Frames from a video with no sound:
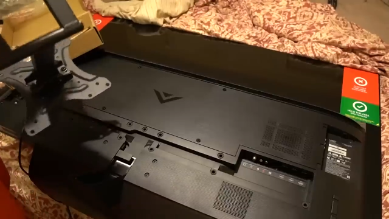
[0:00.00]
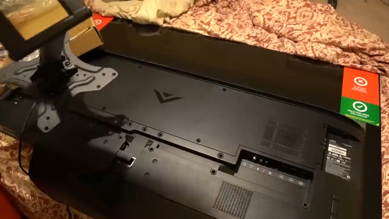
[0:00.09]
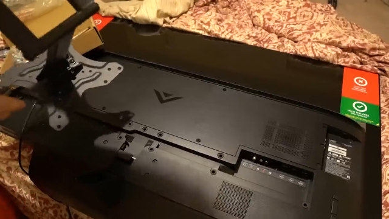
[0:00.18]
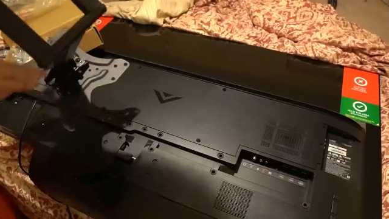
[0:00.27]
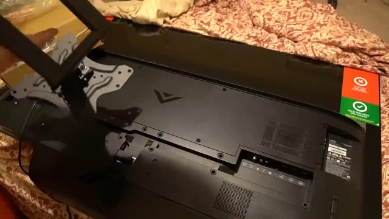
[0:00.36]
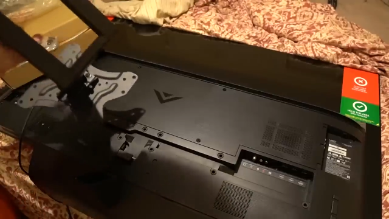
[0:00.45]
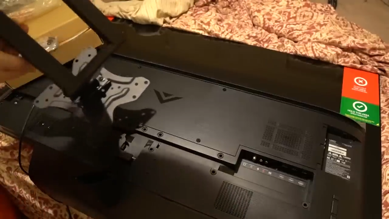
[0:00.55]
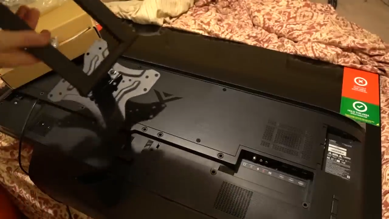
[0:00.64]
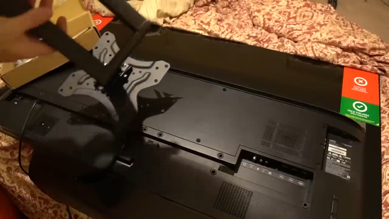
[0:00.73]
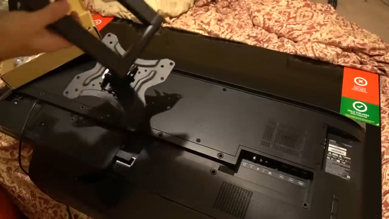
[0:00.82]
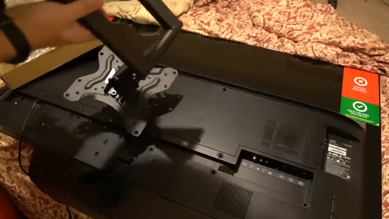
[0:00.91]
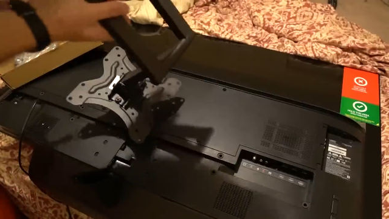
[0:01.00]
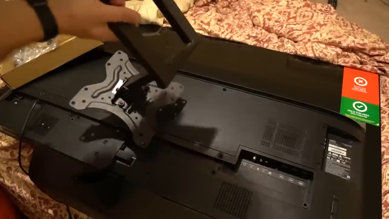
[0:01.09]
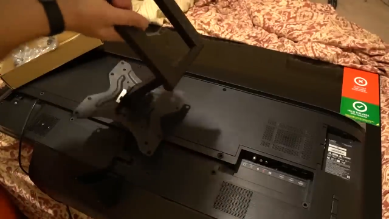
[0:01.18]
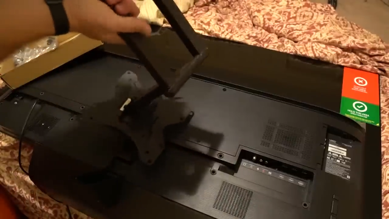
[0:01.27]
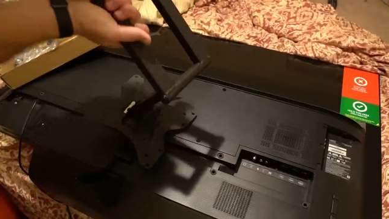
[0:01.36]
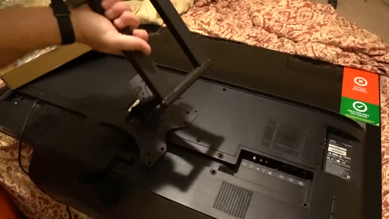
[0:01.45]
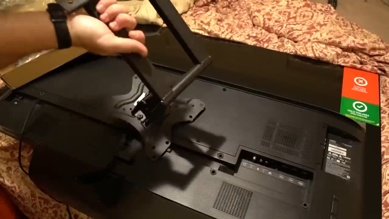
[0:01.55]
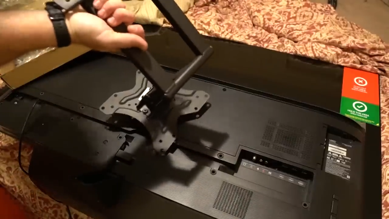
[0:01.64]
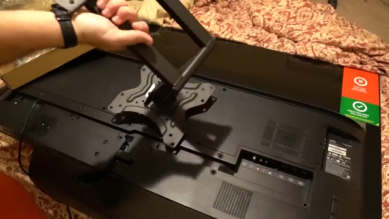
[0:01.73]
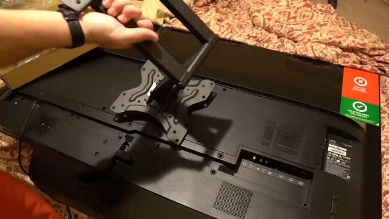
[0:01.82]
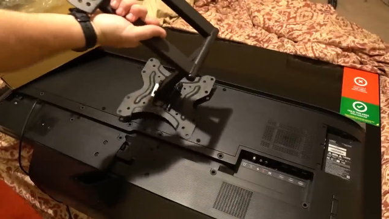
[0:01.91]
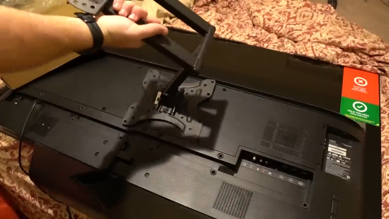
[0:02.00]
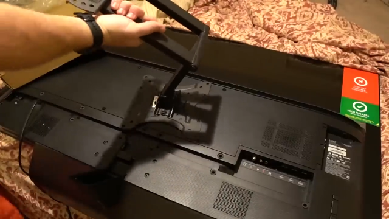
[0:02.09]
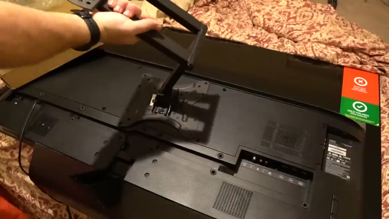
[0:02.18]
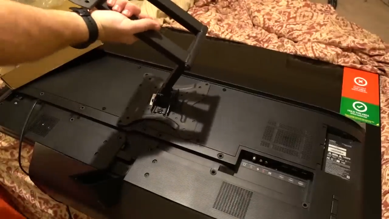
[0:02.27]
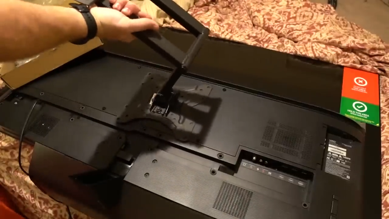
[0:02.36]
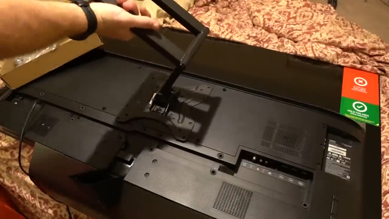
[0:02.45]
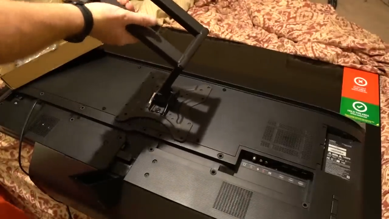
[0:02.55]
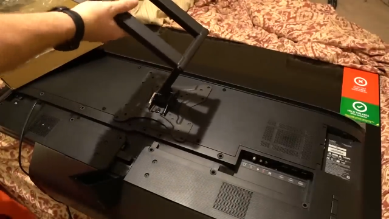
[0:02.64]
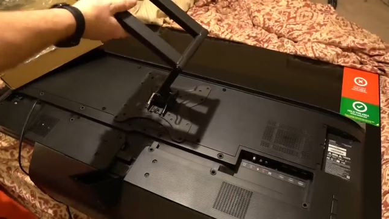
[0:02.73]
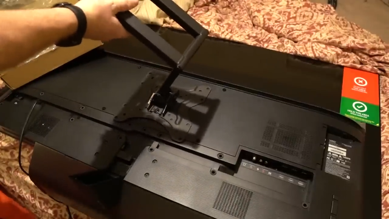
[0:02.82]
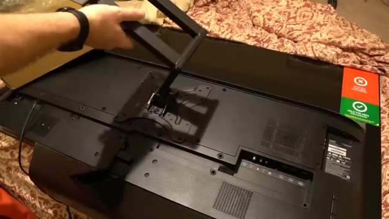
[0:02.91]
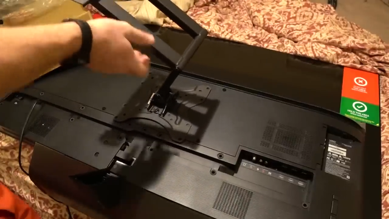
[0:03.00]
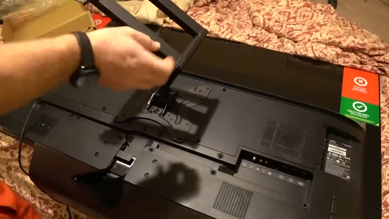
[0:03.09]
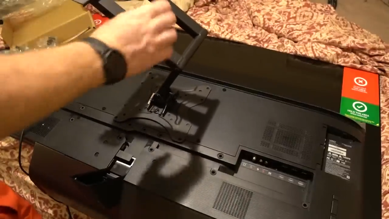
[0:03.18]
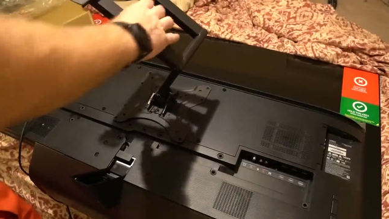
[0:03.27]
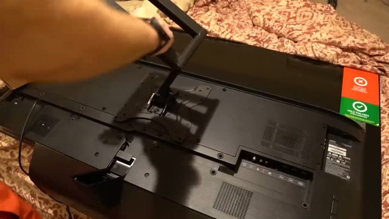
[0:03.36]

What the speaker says: Nobody's mouth can be seen.